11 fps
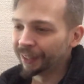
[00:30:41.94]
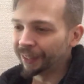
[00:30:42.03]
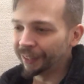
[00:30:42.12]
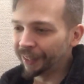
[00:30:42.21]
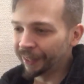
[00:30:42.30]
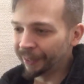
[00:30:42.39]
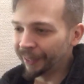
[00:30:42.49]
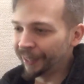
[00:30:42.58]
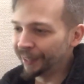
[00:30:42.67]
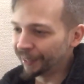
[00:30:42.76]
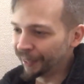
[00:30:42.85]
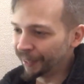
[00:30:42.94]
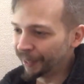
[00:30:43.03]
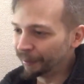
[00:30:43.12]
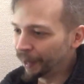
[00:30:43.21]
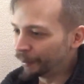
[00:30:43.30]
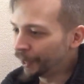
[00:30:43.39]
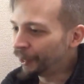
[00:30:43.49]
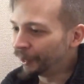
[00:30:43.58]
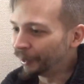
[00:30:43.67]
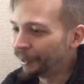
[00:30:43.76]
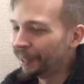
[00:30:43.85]
can get their hands on them, let me
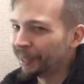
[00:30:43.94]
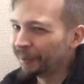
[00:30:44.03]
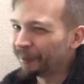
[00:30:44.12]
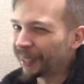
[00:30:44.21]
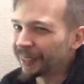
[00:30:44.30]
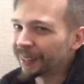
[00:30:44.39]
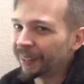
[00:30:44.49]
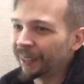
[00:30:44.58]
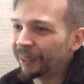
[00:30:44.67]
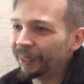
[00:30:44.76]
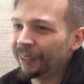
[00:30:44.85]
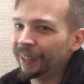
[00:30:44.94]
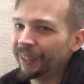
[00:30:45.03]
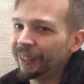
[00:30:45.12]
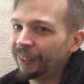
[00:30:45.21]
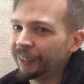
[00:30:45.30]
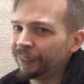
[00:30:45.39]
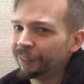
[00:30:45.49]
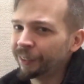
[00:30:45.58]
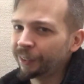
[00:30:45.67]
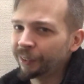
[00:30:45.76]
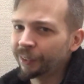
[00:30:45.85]
know. But
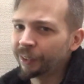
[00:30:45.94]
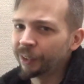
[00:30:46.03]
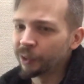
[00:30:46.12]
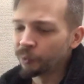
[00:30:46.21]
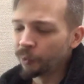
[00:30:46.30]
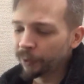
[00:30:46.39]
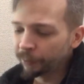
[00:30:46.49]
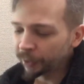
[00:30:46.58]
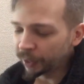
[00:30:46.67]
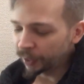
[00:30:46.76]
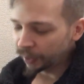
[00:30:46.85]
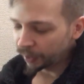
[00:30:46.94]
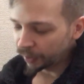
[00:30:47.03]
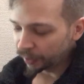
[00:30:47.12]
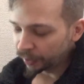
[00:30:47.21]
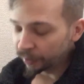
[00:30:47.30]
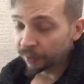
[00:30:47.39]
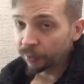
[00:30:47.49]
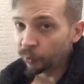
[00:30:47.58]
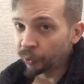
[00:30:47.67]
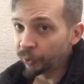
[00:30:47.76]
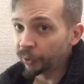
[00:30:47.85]
there's one for the
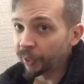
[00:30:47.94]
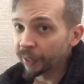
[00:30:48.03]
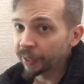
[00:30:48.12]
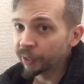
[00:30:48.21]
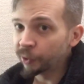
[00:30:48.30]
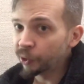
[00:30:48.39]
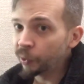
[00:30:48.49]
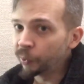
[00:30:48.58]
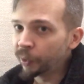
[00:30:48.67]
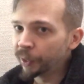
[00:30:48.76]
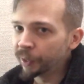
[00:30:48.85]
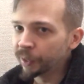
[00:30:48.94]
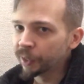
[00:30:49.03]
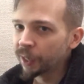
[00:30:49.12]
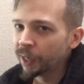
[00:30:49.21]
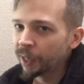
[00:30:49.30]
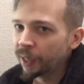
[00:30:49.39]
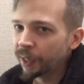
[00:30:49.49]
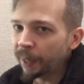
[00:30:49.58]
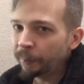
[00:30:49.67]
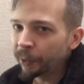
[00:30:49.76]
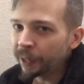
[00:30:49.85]
I guess there's two. There's
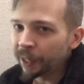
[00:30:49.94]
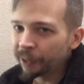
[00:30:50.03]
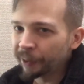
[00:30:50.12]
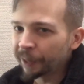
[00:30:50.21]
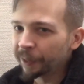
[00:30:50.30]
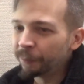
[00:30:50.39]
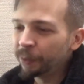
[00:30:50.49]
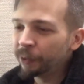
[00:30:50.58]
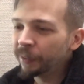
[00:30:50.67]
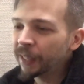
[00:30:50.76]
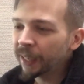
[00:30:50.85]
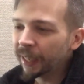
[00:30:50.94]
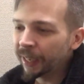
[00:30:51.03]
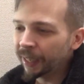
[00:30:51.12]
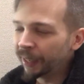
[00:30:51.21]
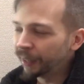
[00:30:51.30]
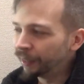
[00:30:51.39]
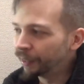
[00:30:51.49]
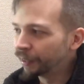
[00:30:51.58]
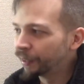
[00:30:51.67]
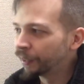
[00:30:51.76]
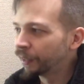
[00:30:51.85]
Nightbreed the interactive movie
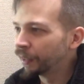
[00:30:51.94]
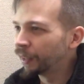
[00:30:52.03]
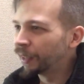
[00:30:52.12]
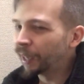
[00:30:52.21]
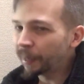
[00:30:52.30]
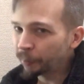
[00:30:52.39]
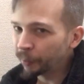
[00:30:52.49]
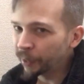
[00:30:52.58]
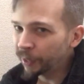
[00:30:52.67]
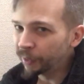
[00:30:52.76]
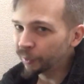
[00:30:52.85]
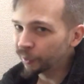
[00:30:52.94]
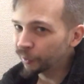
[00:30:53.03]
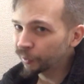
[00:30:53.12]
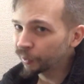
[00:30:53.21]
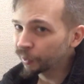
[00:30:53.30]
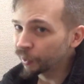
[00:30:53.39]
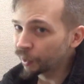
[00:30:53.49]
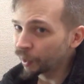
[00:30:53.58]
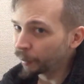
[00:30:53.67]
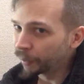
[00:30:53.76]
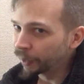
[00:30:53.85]
and Nightbreed is
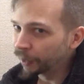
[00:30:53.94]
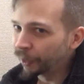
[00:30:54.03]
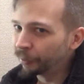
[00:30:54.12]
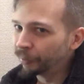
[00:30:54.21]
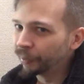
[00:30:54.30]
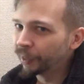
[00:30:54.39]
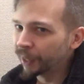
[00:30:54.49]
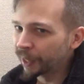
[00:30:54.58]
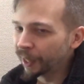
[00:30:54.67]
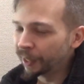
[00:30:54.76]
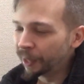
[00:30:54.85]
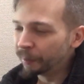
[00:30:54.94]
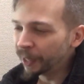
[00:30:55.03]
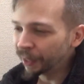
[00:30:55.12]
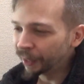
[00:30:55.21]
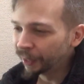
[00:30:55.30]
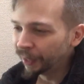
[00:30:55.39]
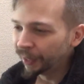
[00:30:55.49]
something. I don't. It's on the Amiga.